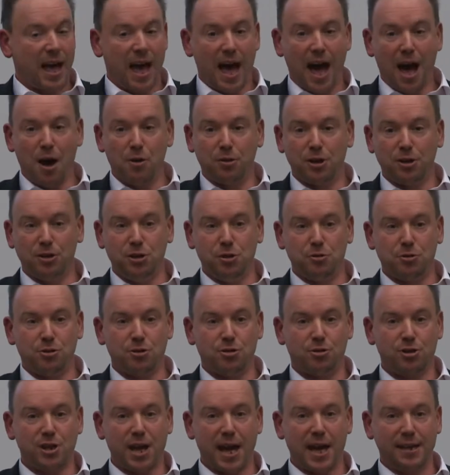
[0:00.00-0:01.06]
How can you
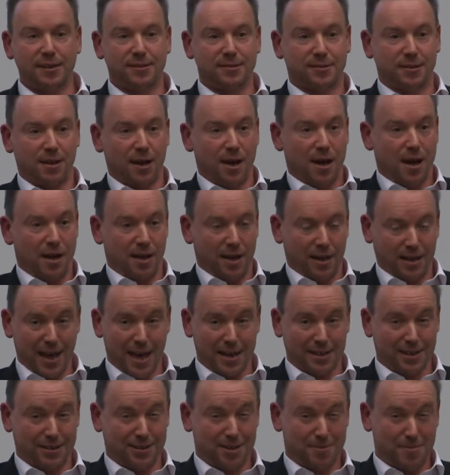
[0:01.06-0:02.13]
create
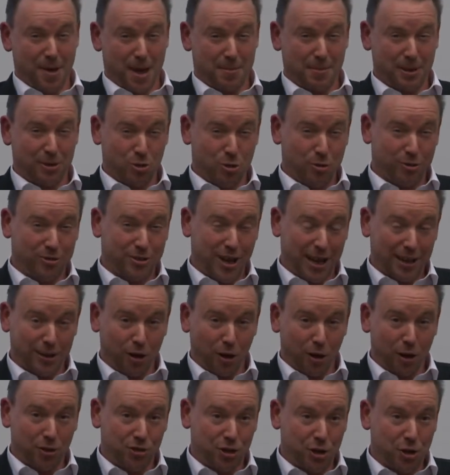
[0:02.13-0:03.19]
again, this is maybe too
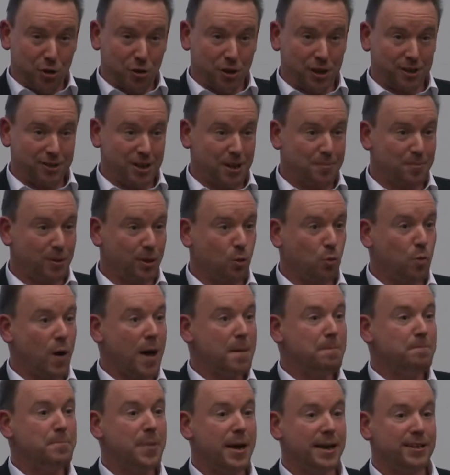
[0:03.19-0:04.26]
technology oriented, but the
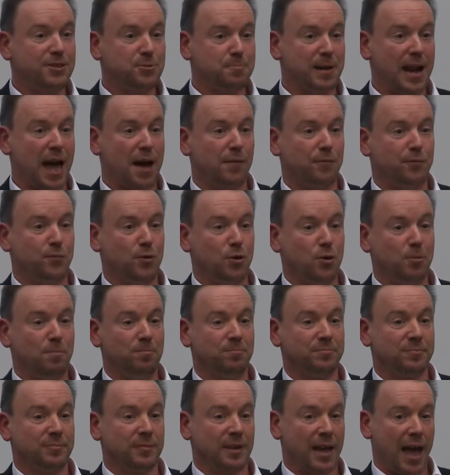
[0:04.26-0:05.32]
web based platform
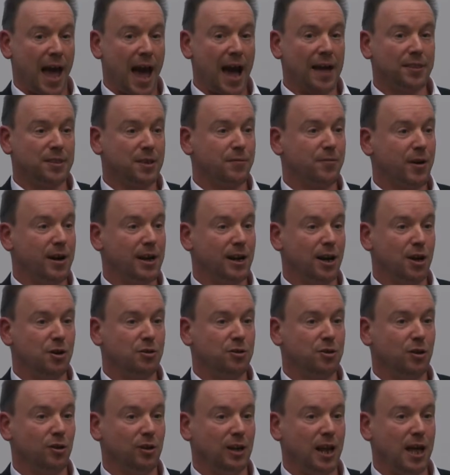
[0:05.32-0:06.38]
at the very
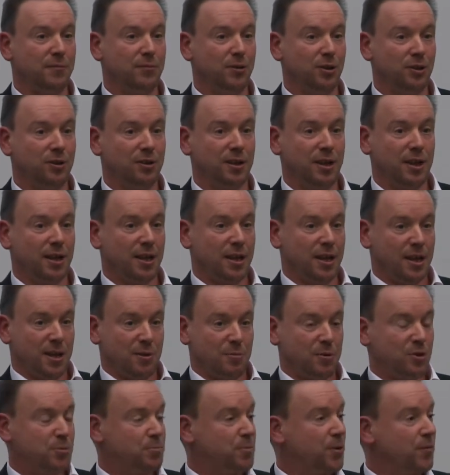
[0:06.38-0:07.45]
local level,
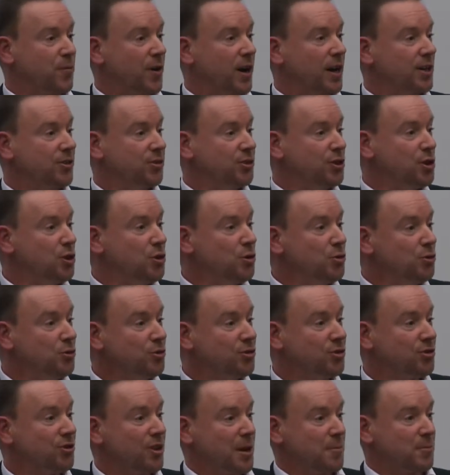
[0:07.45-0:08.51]
which provides
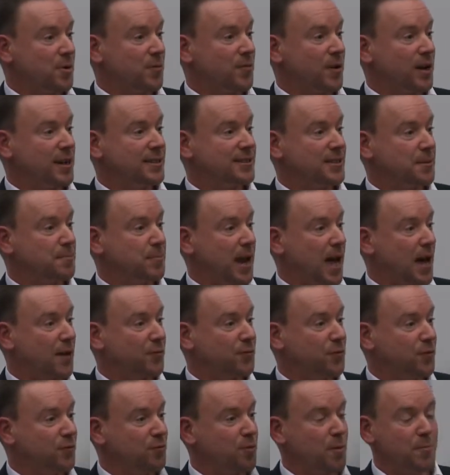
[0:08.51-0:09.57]
news, provides a
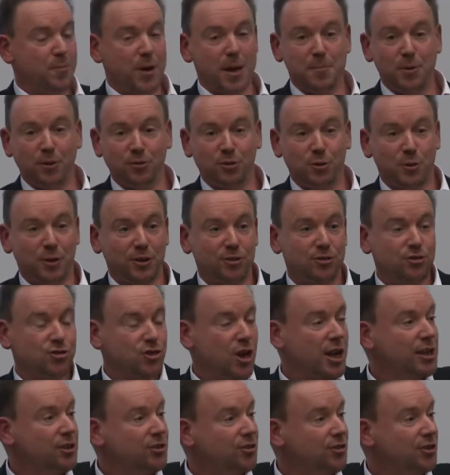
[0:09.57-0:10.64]
platform for people to
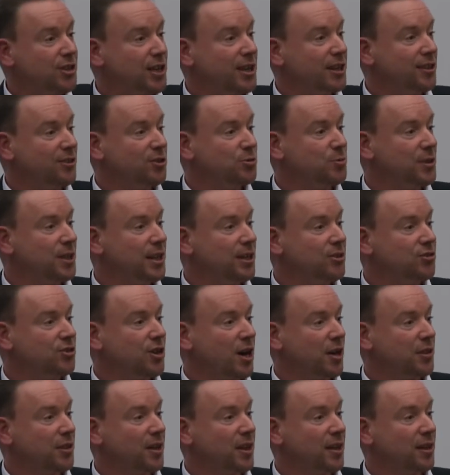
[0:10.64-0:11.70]
exchange things with each
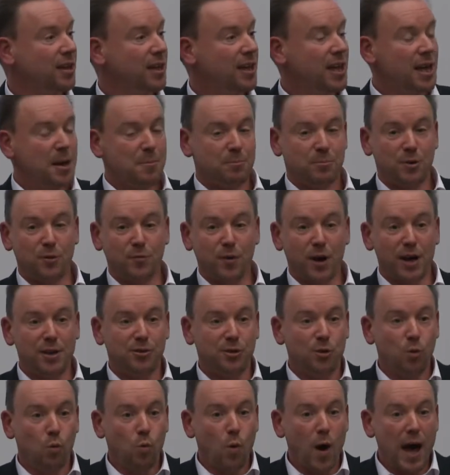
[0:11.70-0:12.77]
other, provides
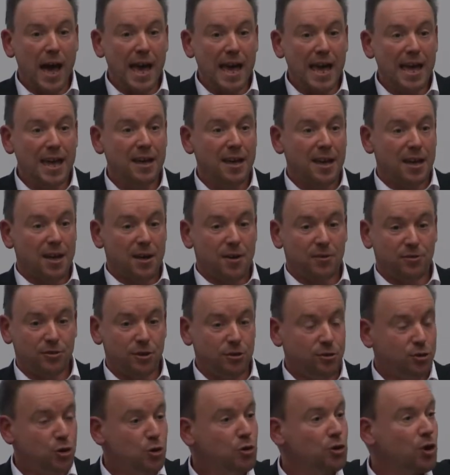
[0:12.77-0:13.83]
the way to
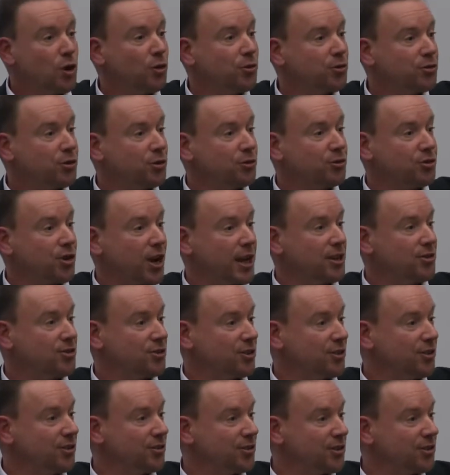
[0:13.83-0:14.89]
do
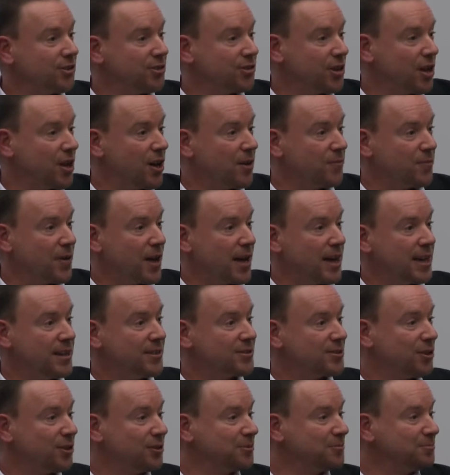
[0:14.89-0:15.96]
consultations and
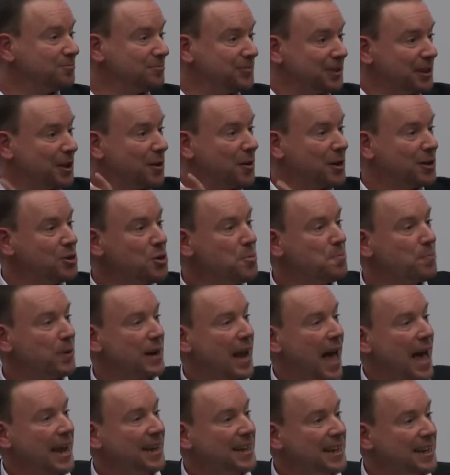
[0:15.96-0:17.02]
surveys on you know, a new
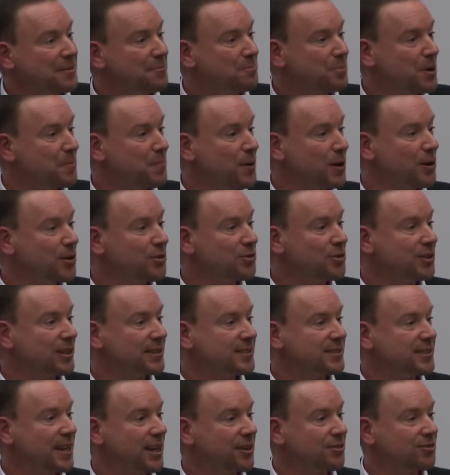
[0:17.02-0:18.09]
planning proposal,
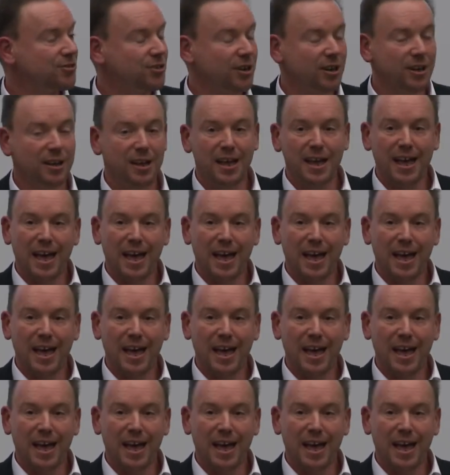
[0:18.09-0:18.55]
etc.